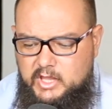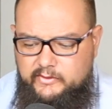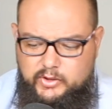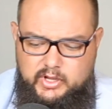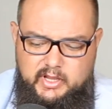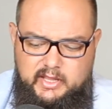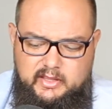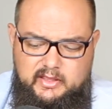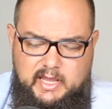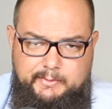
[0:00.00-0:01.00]
if you can
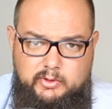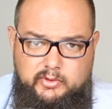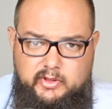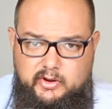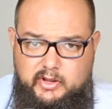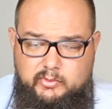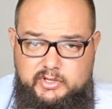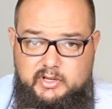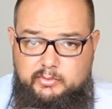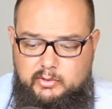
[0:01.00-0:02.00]
get the adapter with the ring,
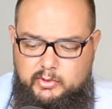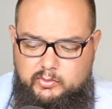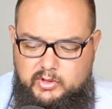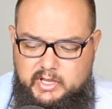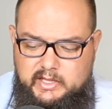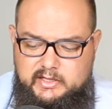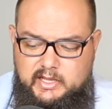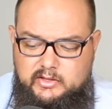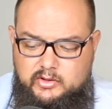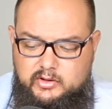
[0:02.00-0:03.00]
which I probably will get
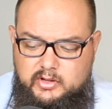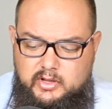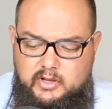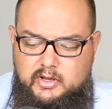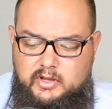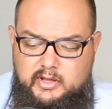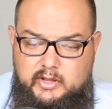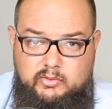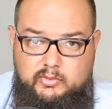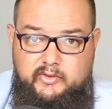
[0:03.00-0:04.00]
later on,
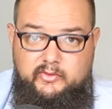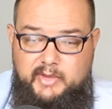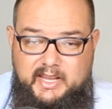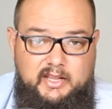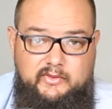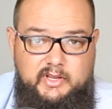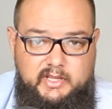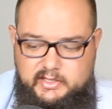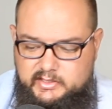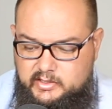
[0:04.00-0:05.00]
that will even make it even
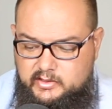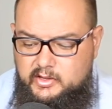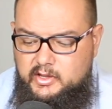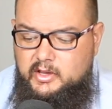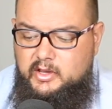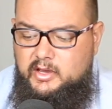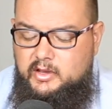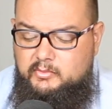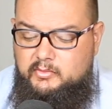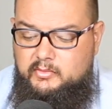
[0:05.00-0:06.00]
easier.
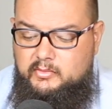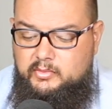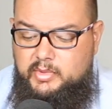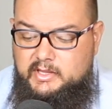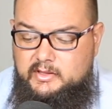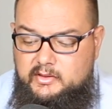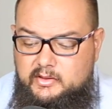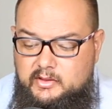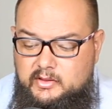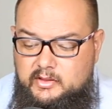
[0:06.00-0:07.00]
Um, but
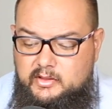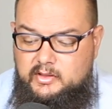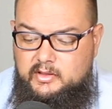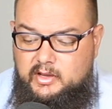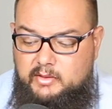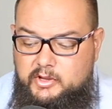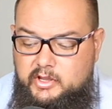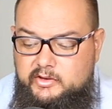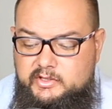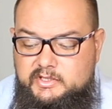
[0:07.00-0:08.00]
I'm
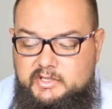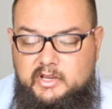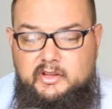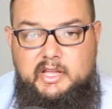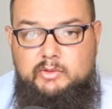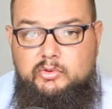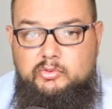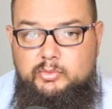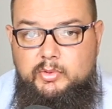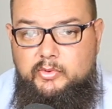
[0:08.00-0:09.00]
curious to see how that
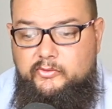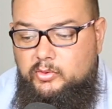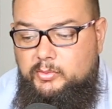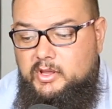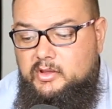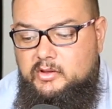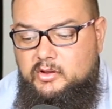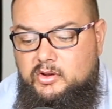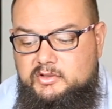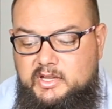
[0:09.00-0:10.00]
one will be performing
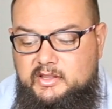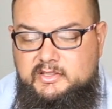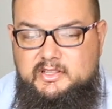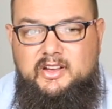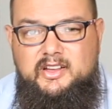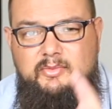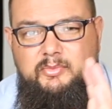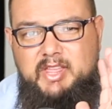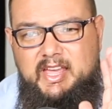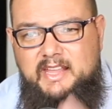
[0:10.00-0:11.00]
alongside this. Now
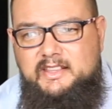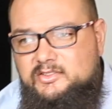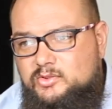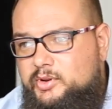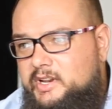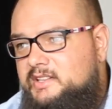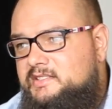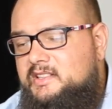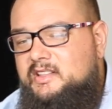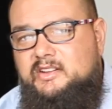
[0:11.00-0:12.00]
that the uh, haters already
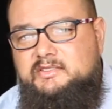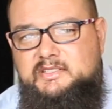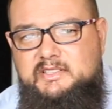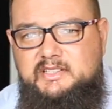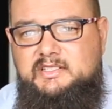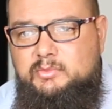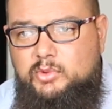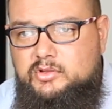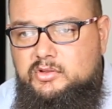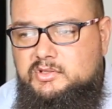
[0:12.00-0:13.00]
said, now it's a 6D
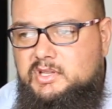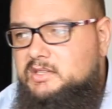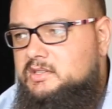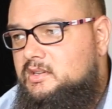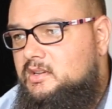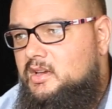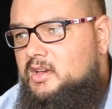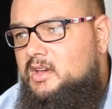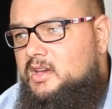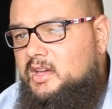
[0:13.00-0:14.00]
Mark II sensor
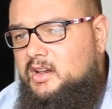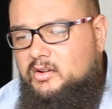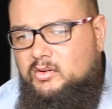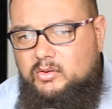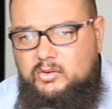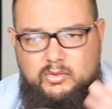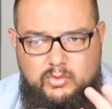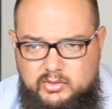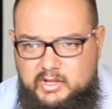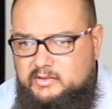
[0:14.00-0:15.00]
and
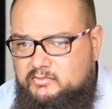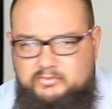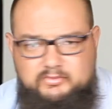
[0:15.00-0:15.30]
all that